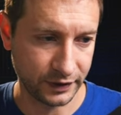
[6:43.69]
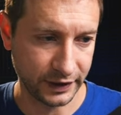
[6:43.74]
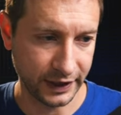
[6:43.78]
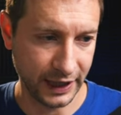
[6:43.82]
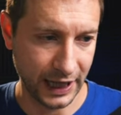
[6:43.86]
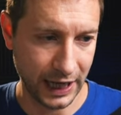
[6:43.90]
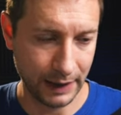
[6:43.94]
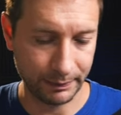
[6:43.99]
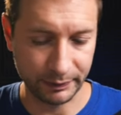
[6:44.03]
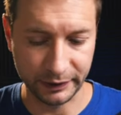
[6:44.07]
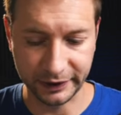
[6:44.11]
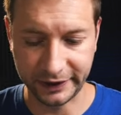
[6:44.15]
the
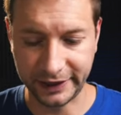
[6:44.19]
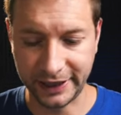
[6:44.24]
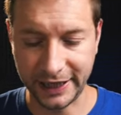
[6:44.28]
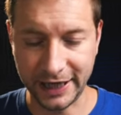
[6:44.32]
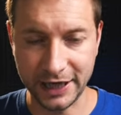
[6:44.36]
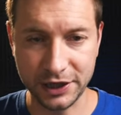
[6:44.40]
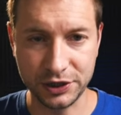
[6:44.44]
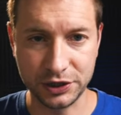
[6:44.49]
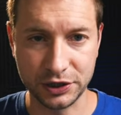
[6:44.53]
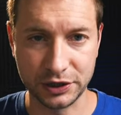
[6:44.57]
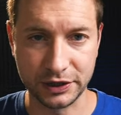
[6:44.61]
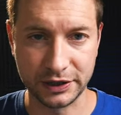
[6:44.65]

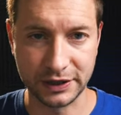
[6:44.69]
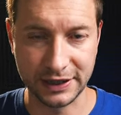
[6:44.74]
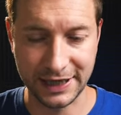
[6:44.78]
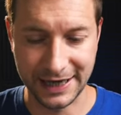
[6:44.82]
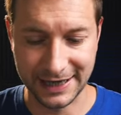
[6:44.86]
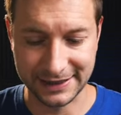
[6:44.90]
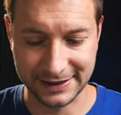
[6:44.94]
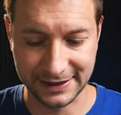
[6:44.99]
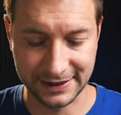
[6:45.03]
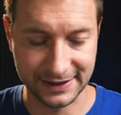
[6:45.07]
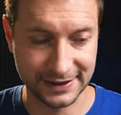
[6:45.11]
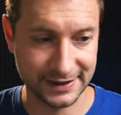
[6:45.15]
application
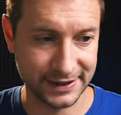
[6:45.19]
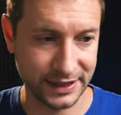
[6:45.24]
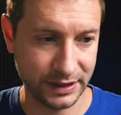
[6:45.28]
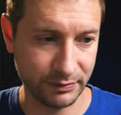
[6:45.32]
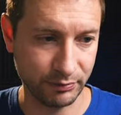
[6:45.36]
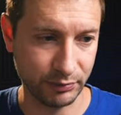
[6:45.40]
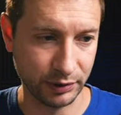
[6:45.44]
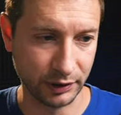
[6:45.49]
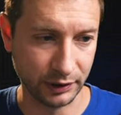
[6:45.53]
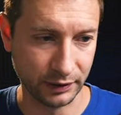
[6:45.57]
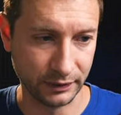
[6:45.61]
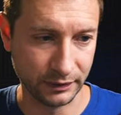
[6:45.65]
as a
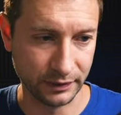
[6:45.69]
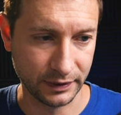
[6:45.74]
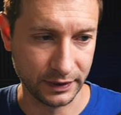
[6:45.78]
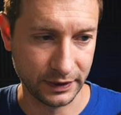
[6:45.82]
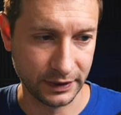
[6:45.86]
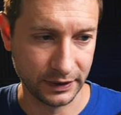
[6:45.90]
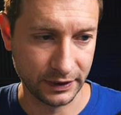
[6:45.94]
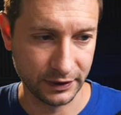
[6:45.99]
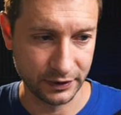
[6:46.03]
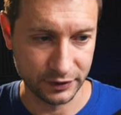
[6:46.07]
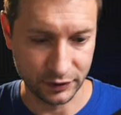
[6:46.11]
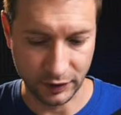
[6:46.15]
symbol.
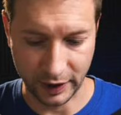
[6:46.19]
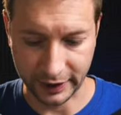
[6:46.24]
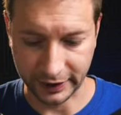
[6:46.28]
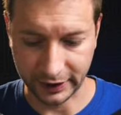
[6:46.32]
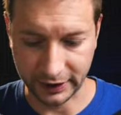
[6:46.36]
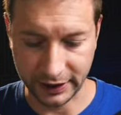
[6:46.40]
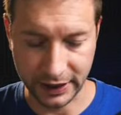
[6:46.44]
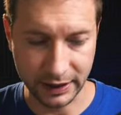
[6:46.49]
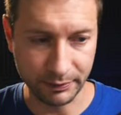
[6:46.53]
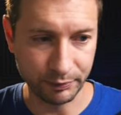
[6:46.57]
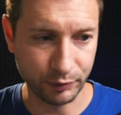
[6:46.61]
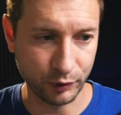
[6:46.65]
So I
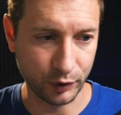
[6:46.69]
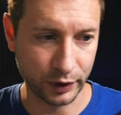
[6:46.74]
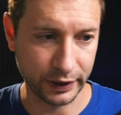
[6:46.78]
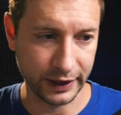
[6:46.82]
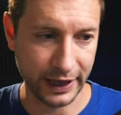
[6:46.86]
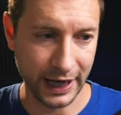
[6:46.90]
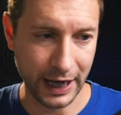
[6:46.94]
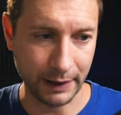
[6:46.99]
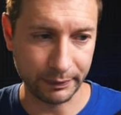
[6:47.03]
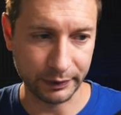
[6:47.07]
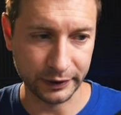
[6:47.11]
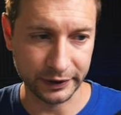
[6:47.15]
can
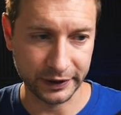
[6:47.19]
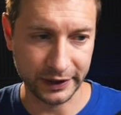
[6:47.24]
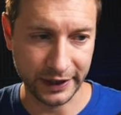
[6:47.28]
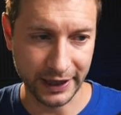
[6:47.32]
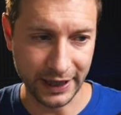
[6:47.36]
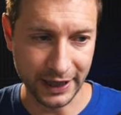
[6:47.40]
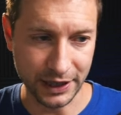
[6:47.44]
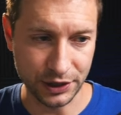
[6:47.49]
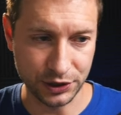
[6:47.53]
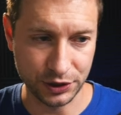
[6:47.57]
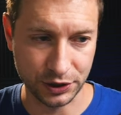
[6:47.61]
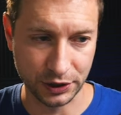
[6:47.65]
import
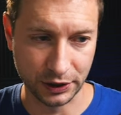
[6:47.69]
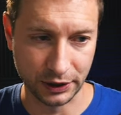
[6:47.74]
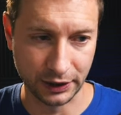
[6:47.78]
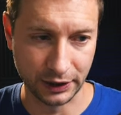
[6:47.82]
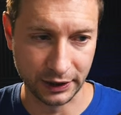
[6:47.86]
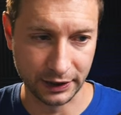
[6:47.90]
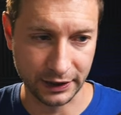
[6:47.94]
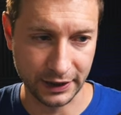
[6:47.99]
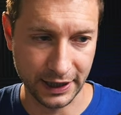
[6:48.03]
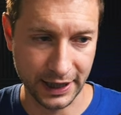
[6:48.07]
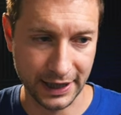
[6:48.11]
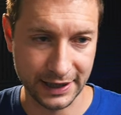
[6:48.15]

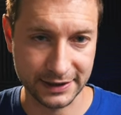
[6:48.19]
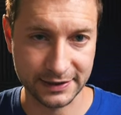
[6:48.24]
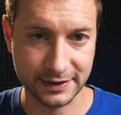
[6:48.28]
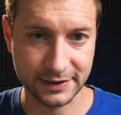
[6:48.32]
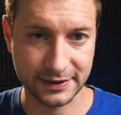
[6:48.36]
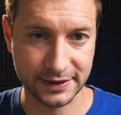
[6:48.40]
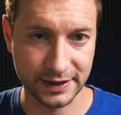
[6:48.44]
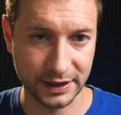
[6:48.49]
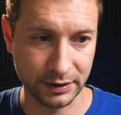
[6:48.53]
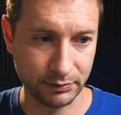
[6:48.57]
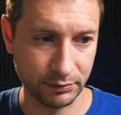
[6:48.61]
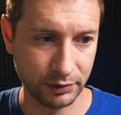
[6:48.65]
application as
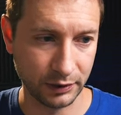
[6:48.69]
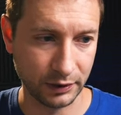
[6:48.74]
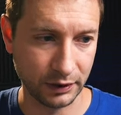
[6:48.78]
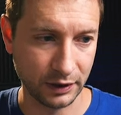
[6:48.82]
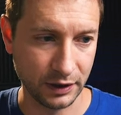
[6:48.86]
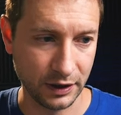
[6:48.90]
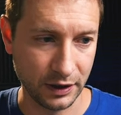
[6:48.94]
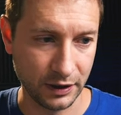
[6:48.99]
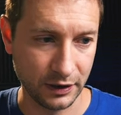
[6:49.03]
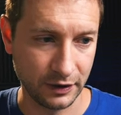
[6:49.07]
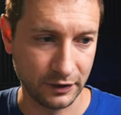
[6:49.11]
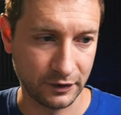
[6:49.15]
a
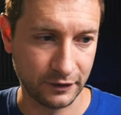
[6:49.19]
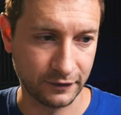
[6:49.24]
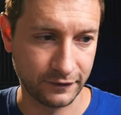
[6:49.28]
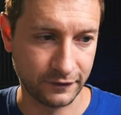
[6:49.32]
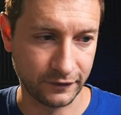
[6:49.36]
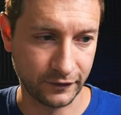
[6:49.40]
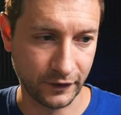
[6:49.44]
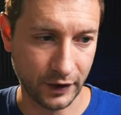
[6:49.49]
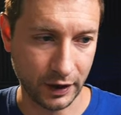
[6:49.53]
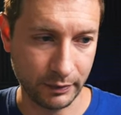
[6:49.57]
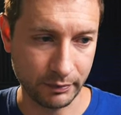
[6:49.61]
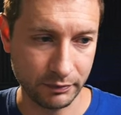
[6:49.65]
symbol
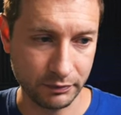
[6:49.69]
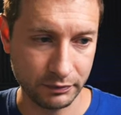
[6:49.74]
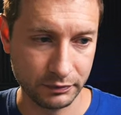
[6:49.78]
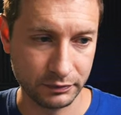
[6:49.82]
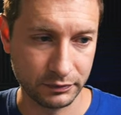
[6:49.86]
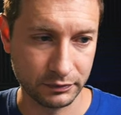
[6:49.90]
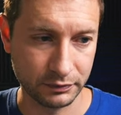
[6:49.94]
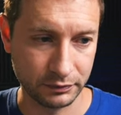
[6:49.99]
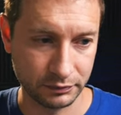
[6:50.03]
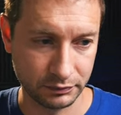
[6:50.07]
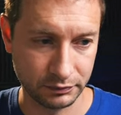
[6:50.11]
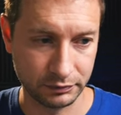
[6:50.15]
from
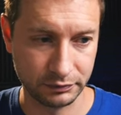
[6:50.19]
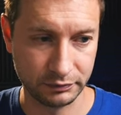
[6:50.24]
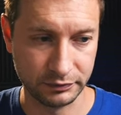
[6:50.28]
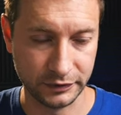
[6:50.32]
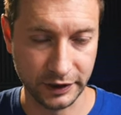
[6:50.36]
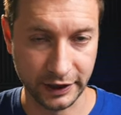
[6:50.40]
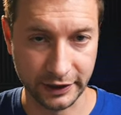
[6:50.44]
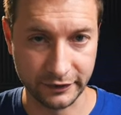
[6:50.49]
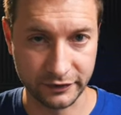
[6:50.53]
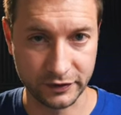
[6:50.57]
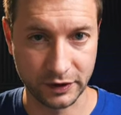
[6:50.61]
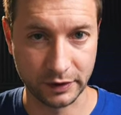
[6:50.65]

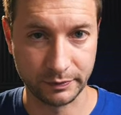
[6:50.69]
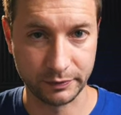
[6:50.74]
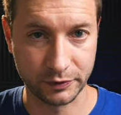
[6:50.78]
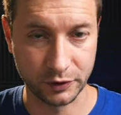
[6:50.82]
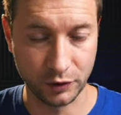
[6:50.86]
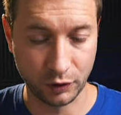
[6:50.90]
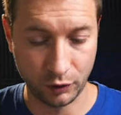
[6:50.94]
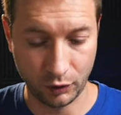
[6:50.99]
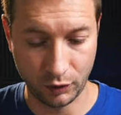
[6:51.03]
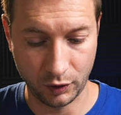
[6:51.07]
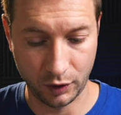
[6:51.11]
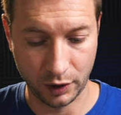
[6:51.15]

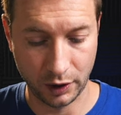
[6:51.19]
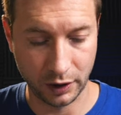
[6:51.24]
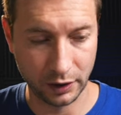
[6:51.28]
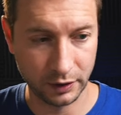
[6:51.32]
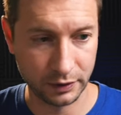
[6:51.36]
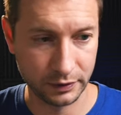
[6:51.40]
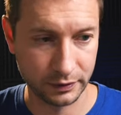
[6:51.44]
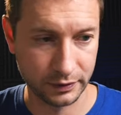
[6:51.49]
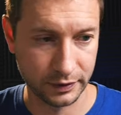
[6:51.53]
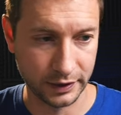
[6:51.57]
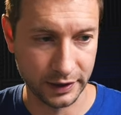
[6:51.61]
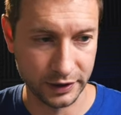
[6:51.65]
NativeScript
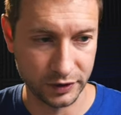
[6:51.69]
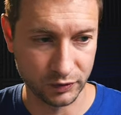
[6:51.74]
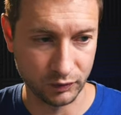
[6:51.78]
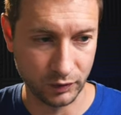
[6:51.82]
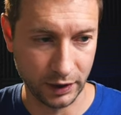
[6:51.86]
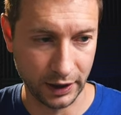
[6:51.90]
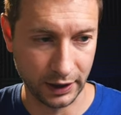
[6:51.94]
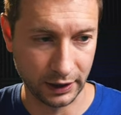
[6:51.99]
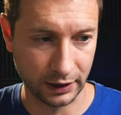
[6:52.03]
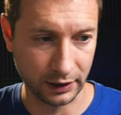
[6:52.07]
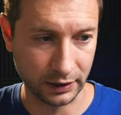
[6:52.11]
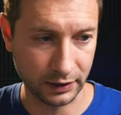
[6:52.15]
core as
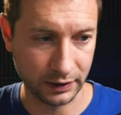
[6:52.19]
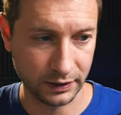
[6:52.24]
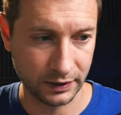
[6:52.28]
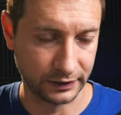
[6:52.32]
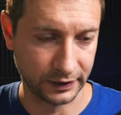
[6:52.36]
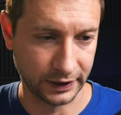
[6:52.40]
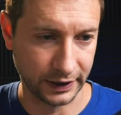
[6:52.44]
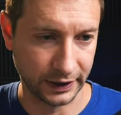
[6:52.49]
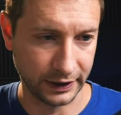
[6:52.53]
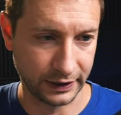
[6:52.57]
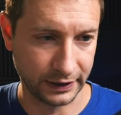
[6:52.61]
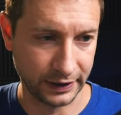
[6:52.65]
well.
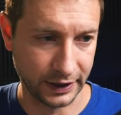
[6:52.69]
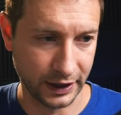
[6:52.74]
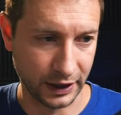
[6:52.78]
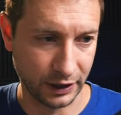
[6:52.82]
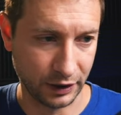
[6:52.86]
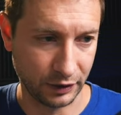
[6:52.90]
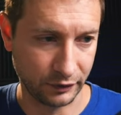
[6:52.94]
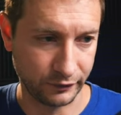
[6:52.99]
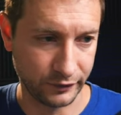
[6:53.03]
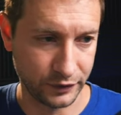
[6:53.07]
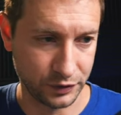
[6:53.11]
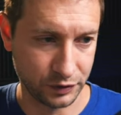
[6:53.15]
All right,
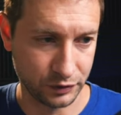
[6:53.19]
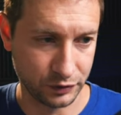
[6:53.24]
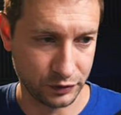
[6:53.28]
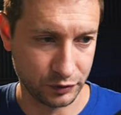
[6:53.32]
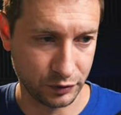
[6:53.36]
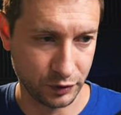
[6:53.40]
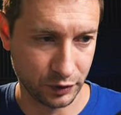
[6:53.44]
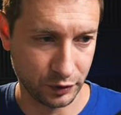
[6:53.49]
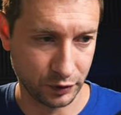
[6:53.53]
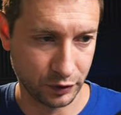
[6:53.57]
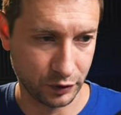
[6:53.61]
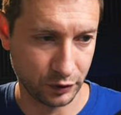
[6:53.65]
now Visual
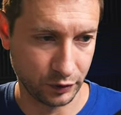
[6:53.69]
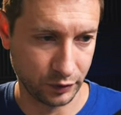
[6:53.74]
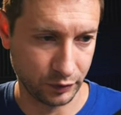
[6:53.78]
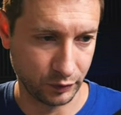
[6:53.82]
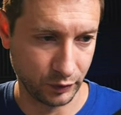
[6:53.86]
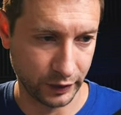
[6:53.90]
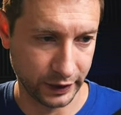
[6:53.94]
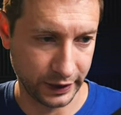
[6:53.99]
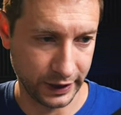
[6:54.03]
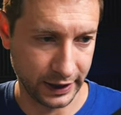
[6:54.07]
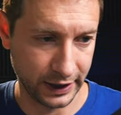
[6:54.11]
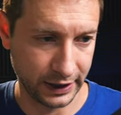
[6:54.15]
Studio
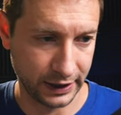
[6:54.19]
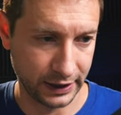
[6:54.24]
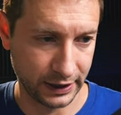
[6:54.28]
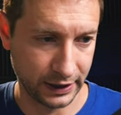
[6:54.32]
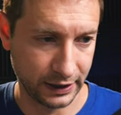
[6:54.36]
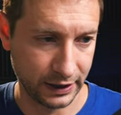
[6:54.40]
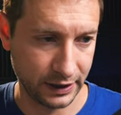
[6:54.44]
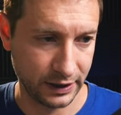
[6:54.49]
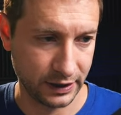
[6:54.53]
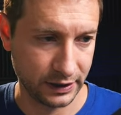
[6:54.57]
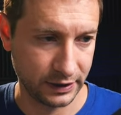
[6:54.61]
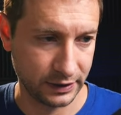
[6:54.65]
Code went ahead
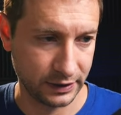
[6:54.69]
and